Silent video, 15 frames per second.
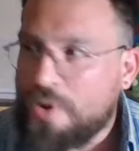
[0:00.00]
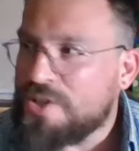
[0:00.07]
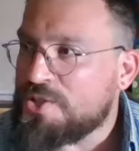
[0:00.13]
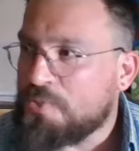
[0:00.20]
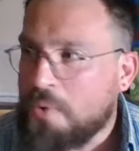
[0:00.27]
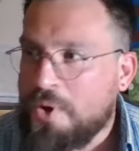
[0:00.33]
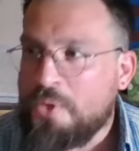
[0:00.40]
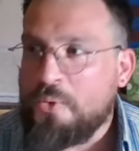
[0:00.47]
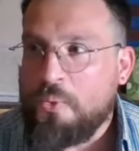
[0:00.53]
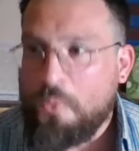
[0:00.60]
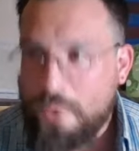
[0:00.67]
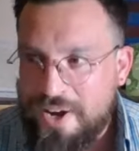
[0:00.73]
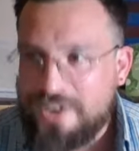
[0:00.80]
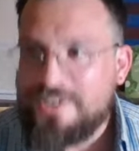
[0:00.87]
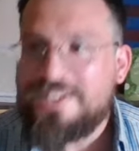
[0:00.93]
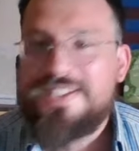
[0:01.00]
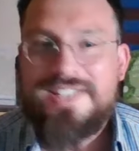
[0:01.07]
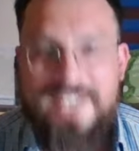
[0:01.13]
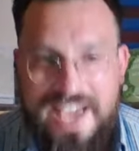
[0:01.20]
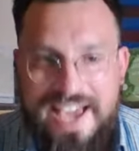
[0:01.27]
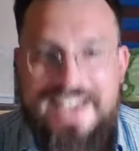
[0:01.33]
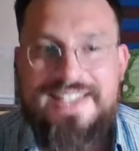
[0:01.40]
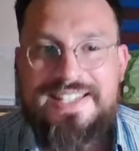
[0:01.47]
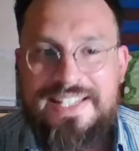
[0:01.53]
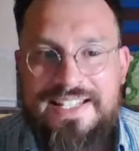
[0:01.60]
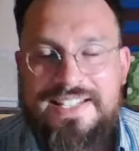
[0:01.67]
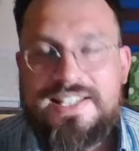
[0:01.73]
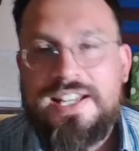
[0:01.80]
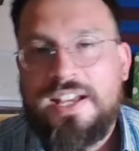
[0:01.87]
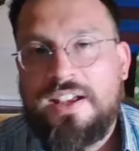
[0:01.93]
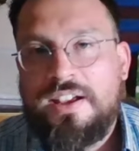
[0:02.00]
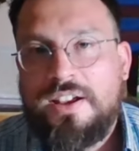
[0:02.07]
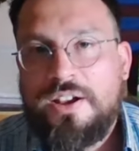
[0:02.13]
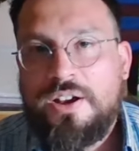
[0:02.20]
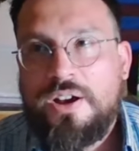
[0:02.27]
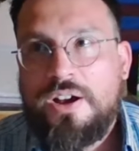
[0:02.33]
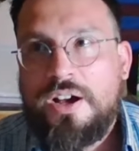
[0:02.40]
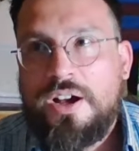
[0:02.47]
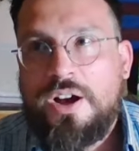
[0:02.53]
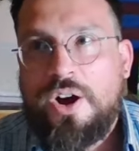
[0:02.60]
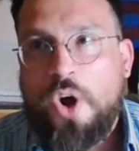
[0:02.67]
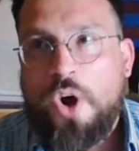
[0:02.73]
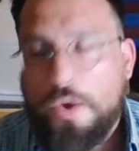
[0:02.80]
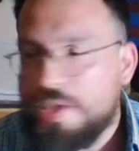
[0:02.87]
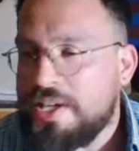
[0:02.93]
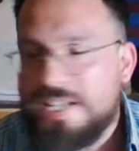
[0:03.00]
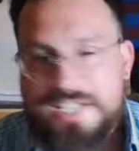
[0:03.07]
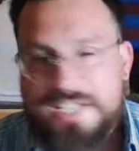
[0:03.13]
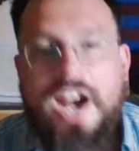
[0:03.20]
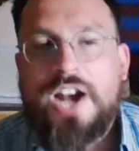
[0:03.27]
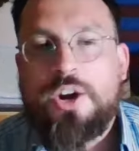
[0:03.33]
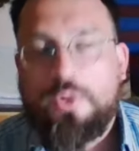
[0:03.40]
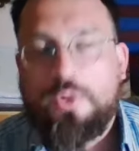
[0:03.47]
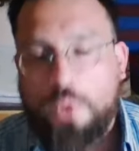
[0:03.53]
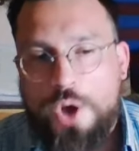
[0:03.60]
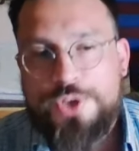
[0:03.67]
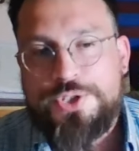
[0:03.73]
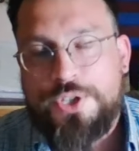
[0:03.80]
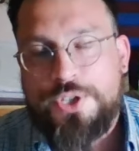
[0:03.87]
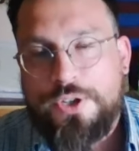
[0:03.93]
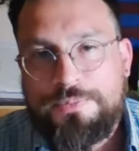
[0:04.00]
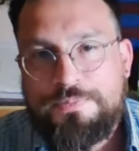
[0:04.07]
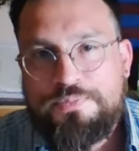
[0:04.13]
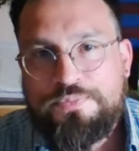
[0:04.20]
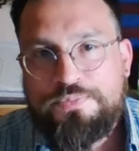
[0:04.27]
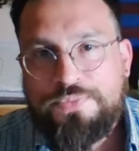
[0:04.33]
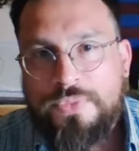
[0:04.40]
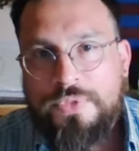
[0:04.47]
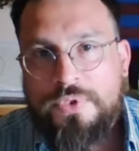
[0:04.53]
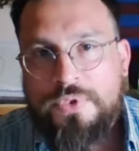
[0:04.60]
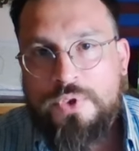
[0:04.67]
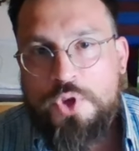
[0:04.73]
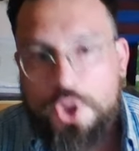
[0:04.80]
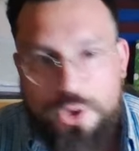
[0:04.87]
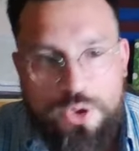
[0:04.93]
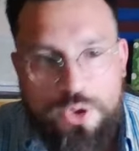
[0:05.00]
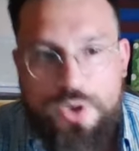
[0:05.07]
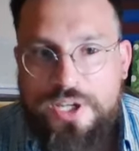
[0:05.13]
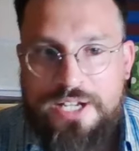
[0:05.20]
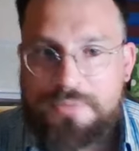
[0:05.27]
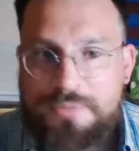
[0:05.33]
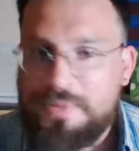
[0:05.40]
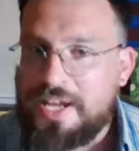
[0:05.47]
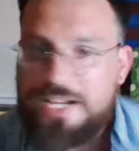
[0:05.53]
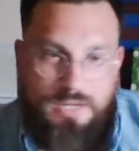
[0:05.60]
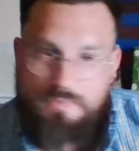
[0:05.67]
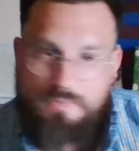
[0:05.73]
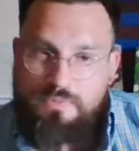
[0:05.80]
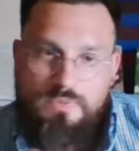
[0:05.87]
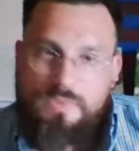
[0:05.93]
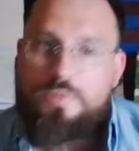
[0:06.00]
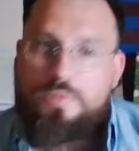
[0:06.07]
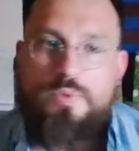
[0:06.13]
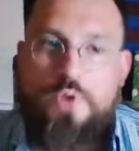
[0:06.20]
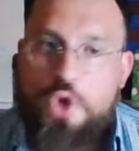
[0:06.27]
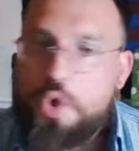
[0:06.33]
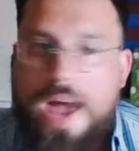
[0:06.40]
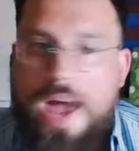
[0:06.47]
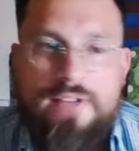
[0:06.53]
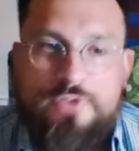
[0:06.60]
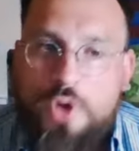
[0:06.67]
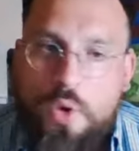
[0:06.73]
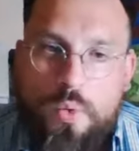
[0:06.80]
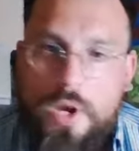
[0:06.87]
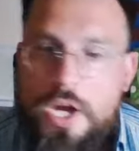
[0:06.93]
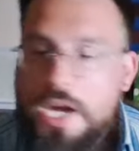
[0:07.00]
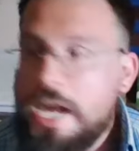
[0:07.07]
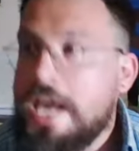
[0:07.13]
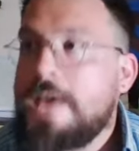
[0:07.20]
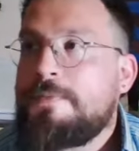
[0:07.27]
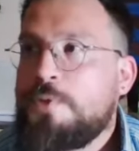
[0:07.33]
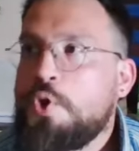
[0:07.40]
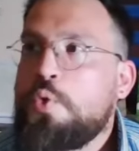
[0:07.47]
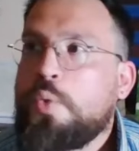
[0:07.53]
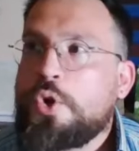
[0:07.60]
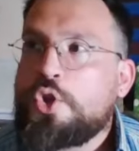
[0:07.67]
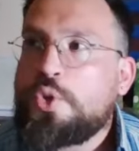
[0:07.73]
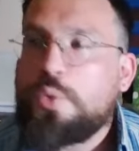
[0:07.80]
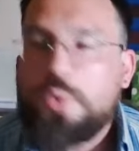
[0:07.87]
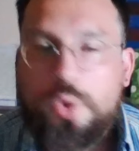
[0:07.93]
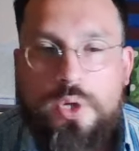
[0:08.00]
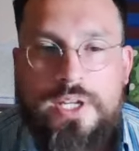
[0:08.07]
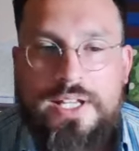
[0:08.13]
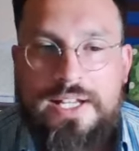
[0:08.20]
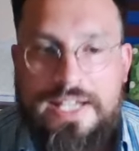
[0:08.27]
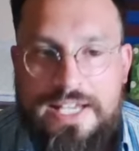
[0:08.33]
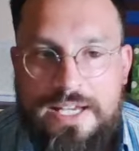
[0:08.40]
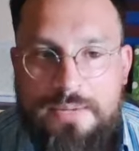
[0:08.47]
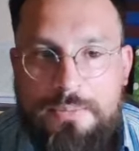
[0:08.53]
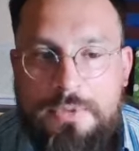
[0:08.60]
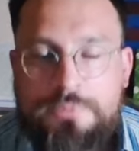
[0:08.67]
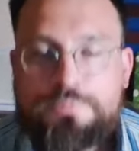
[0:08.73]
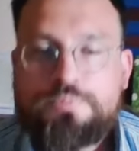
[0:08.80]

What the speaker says: one of the weirdest cases on the entire roster. You look at him and you have no, if you were to look at him,